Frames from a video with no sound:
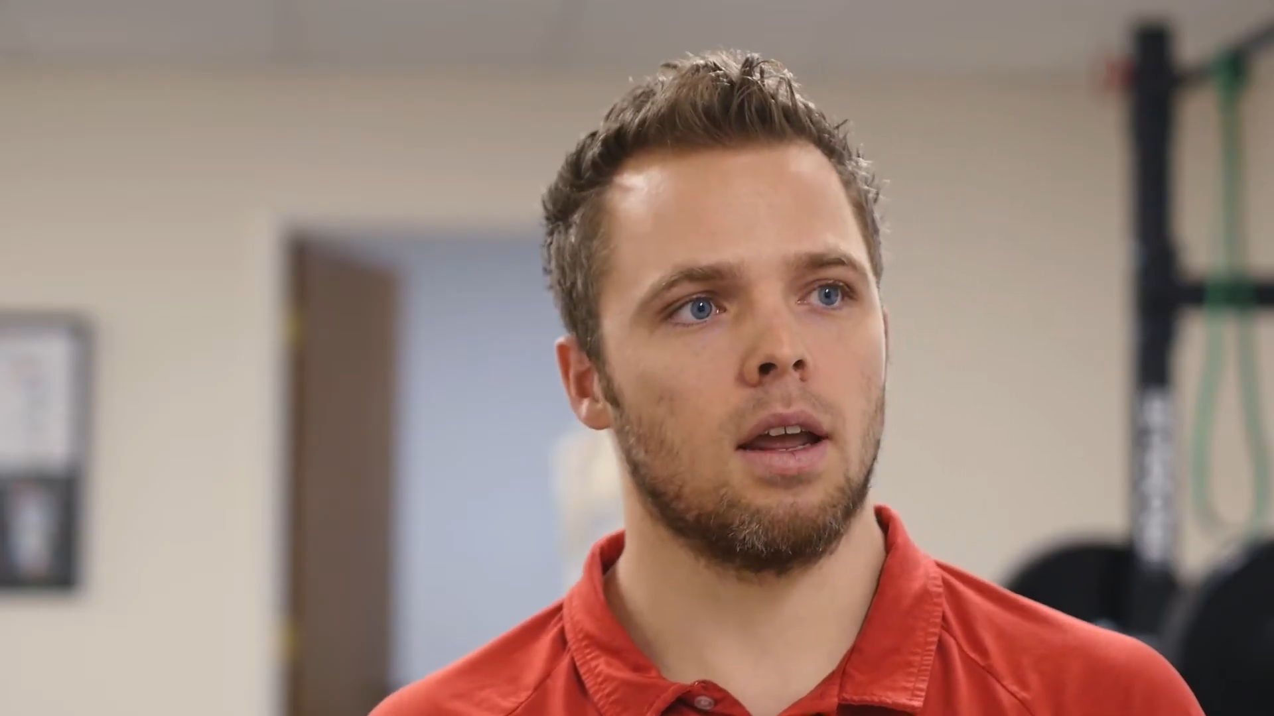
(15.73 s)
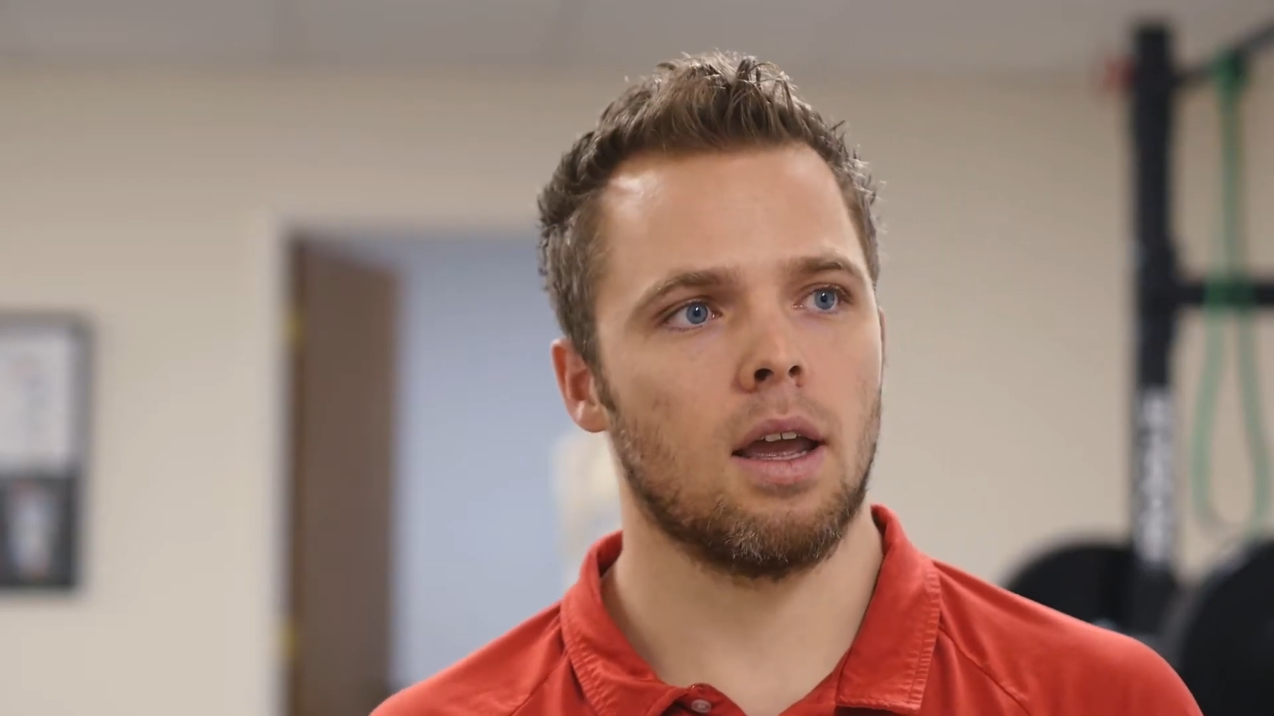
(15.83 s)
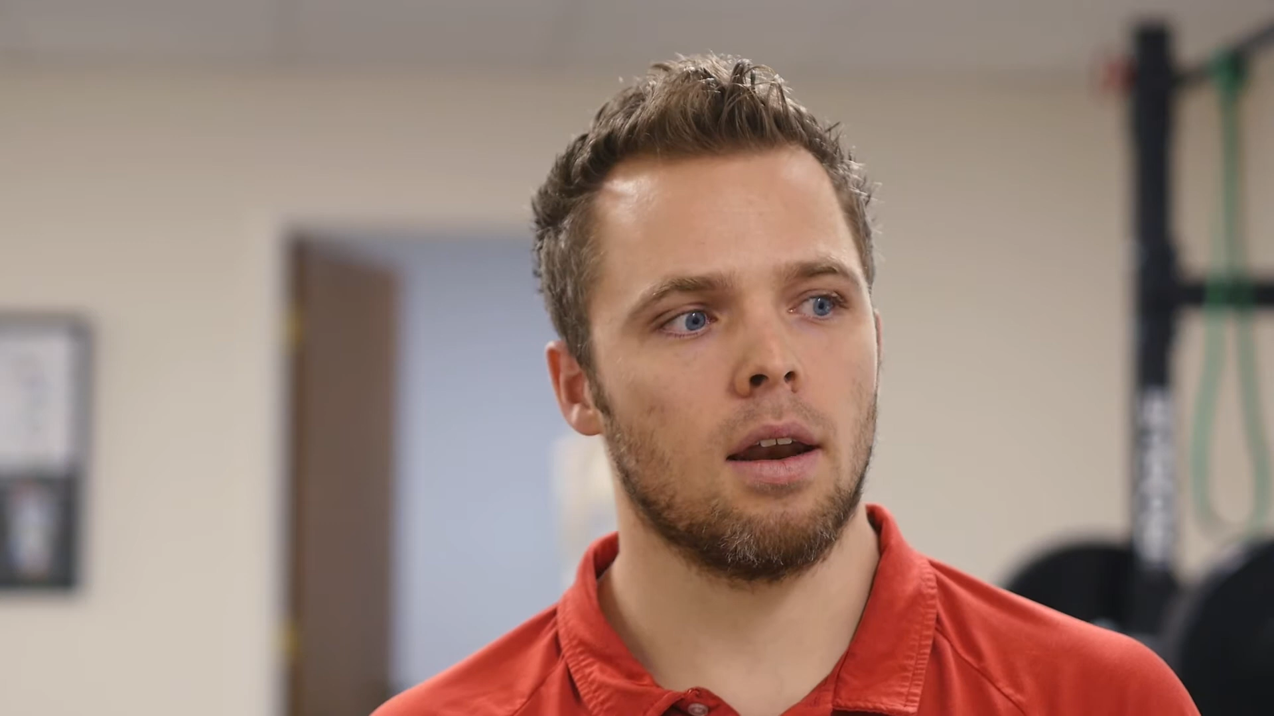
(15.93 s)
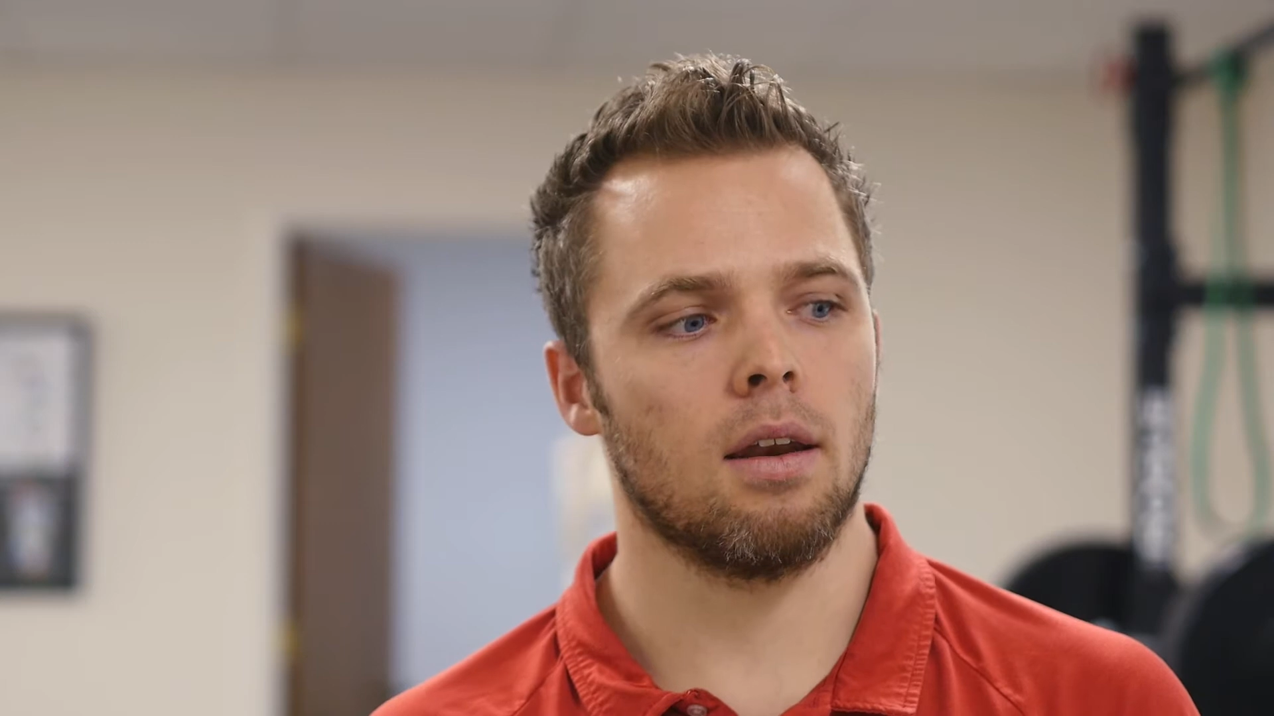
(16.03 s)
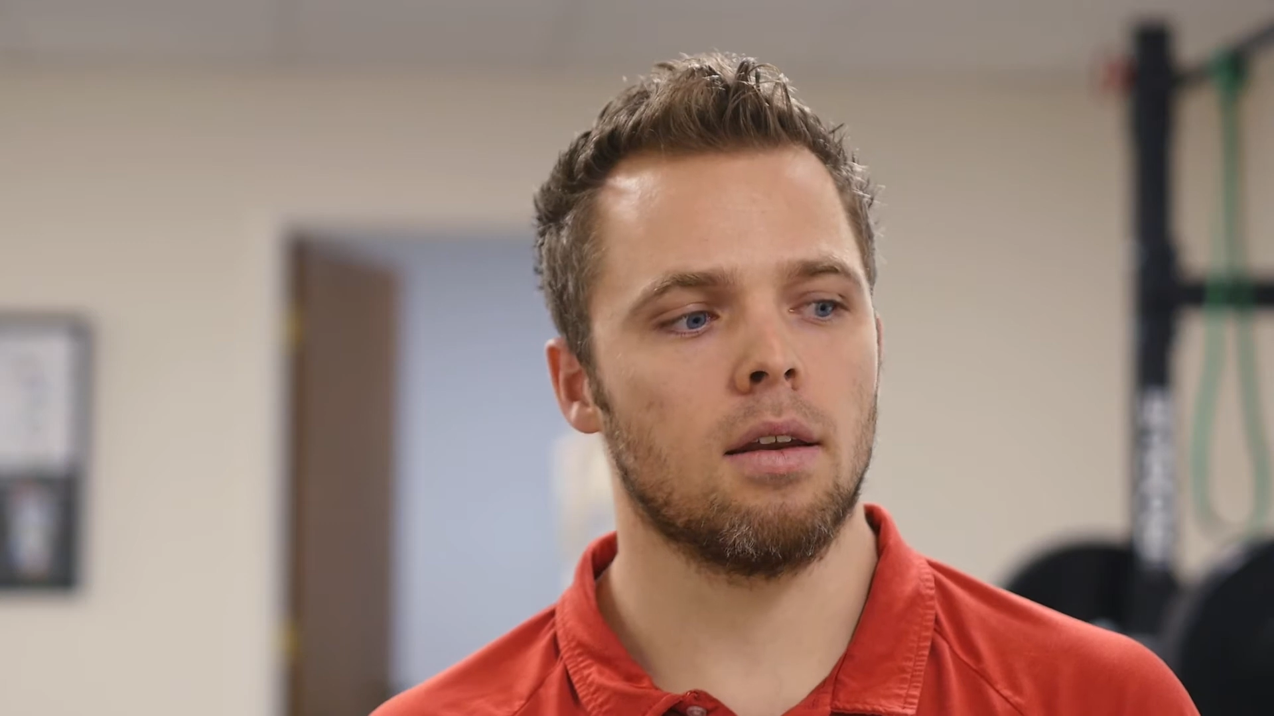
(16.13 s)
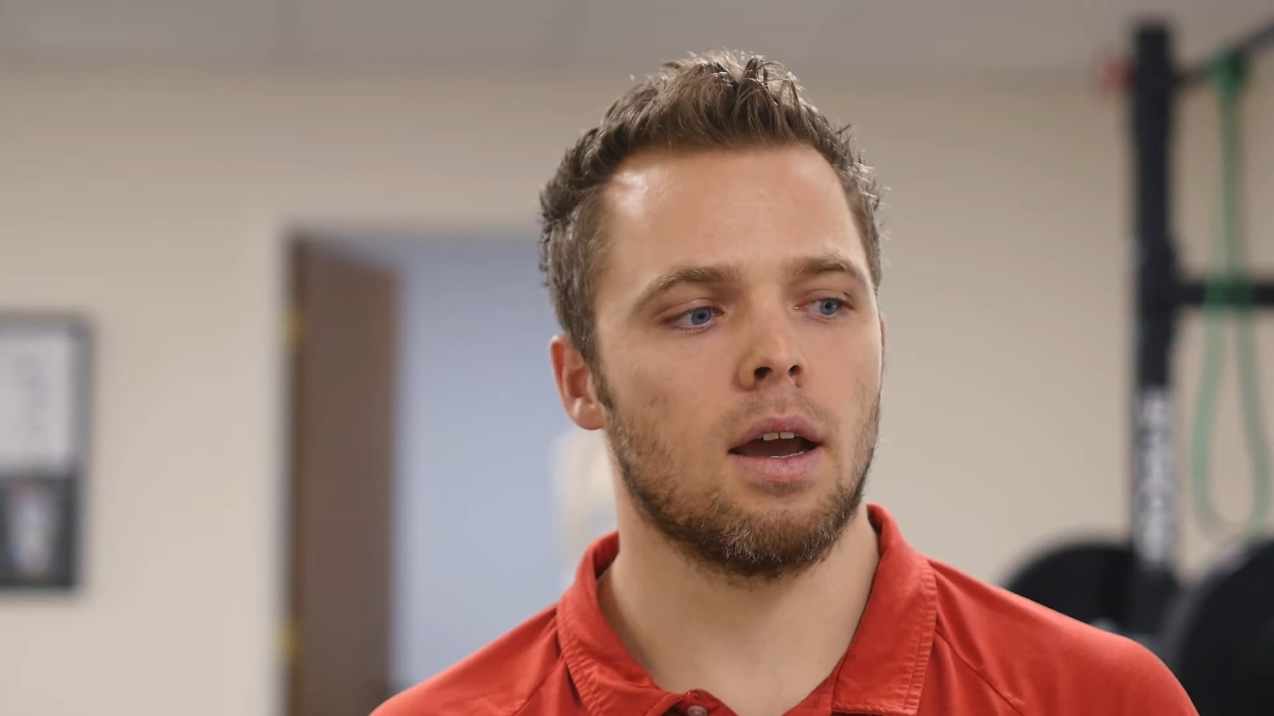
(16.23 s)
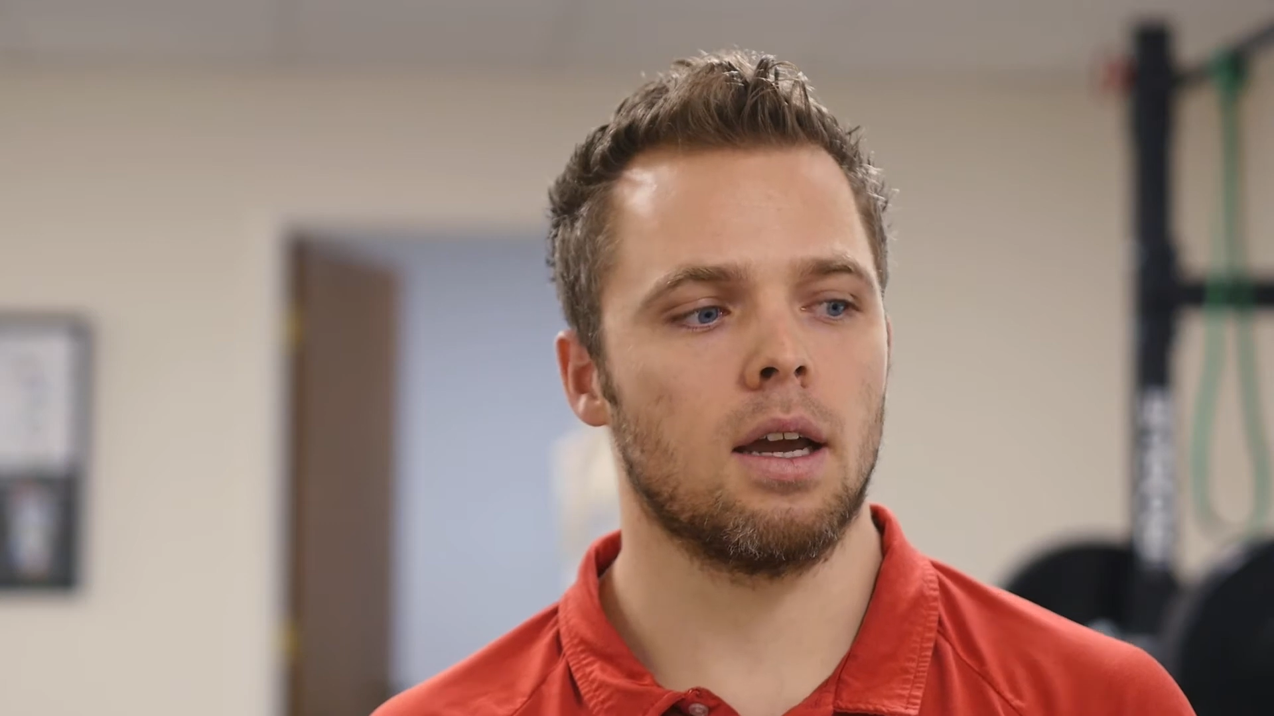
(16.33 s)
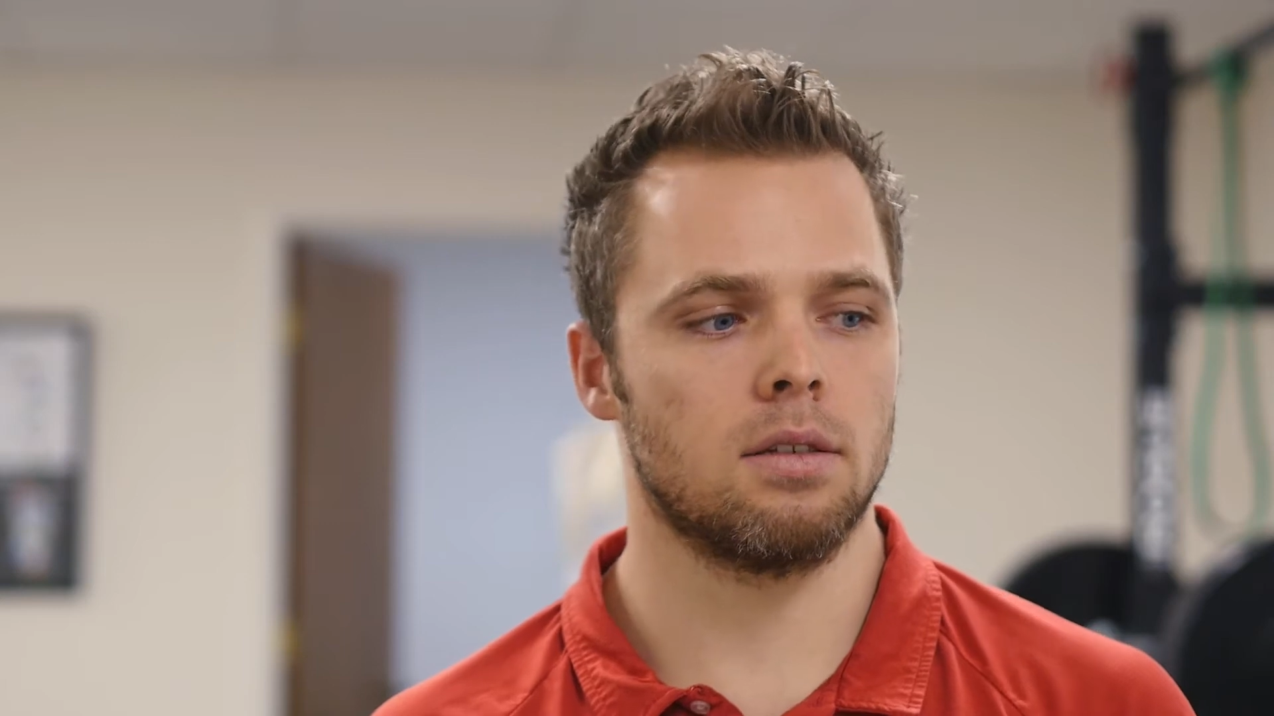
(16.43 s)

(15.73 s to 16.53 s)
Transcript: and I